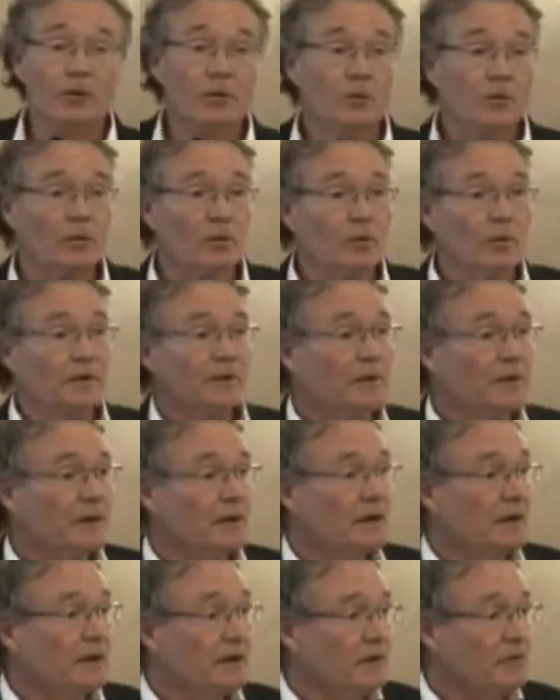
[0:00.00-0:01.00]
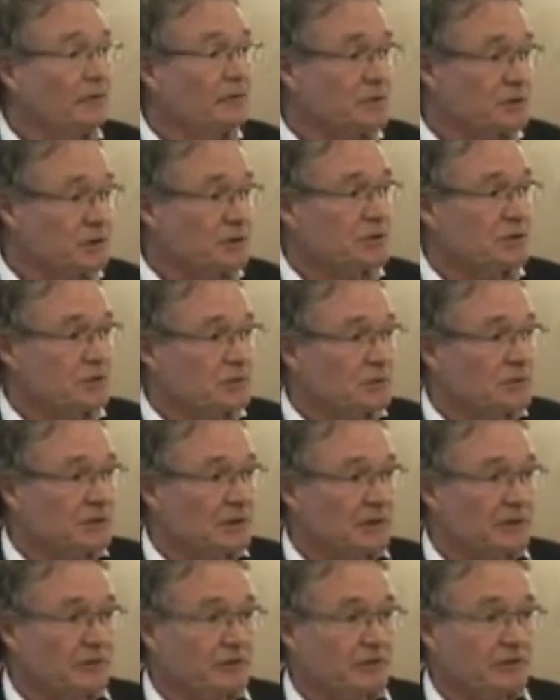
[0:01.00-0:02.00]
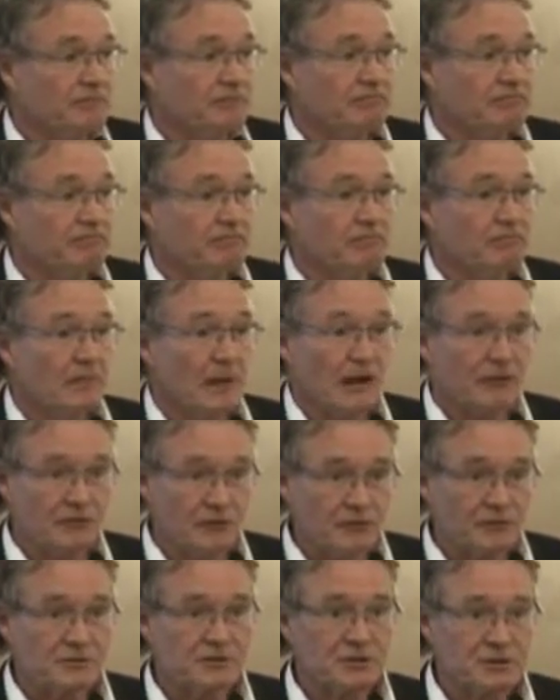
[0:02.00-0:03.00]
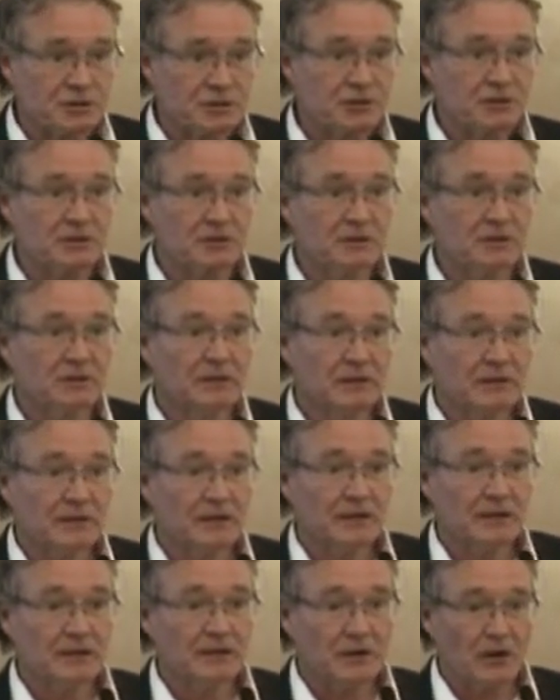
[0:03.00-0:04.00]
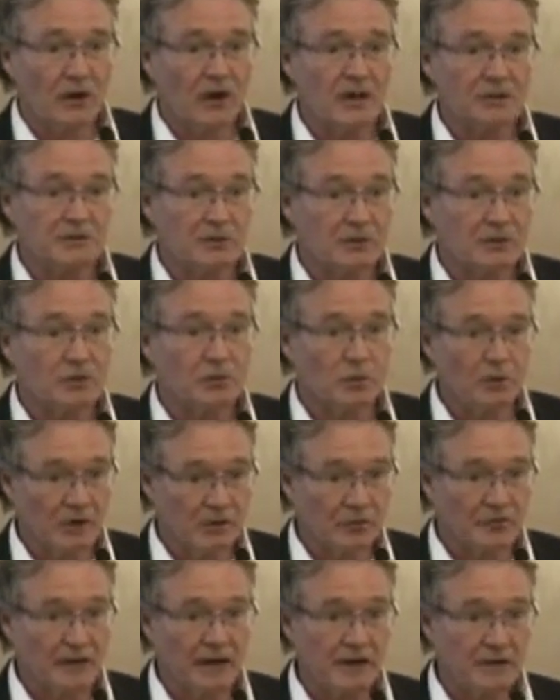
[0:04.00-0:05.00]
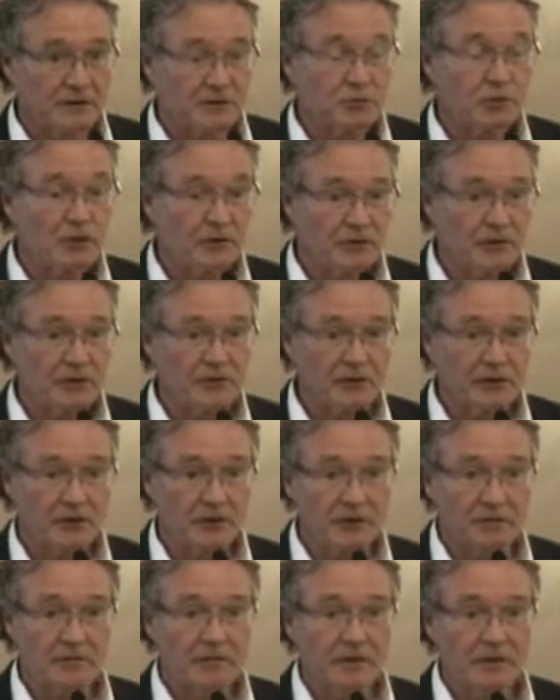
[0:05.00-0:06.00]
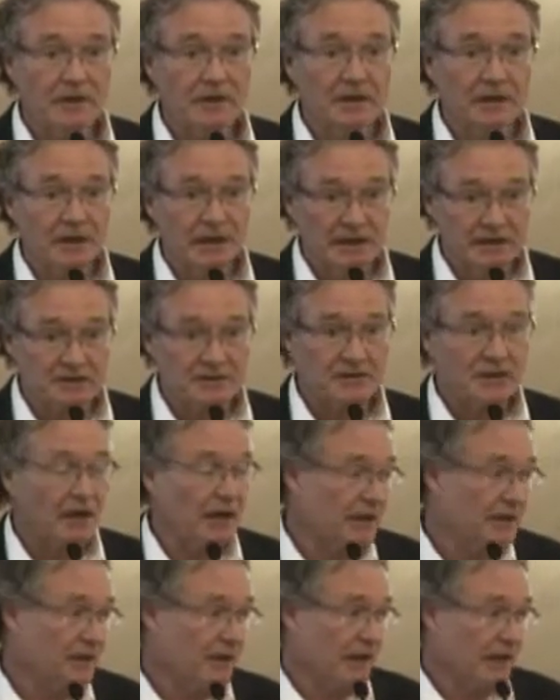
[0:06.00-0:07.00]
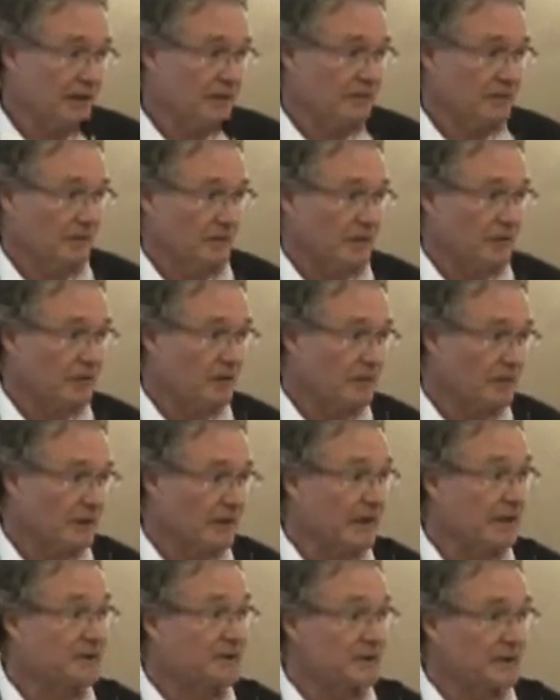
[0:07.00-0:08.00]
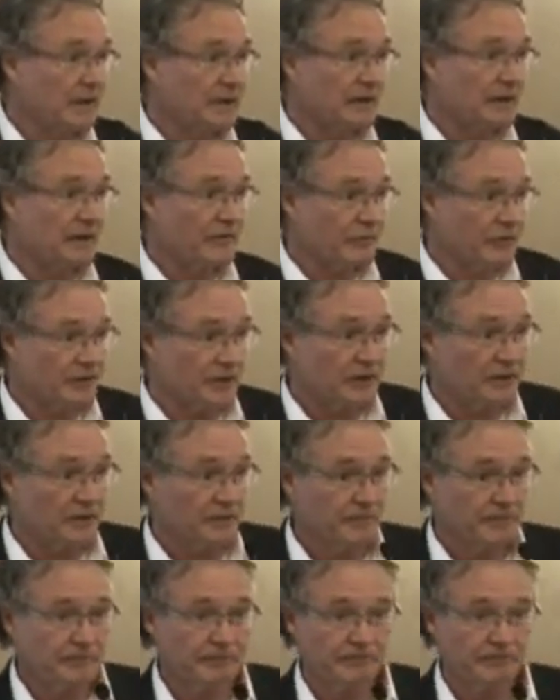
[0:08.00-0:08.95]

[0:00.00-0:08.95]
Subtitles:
were what the physicians would deliver. Every physician at the hospital, 1,200 of them, has signed that agreement and signed it every year.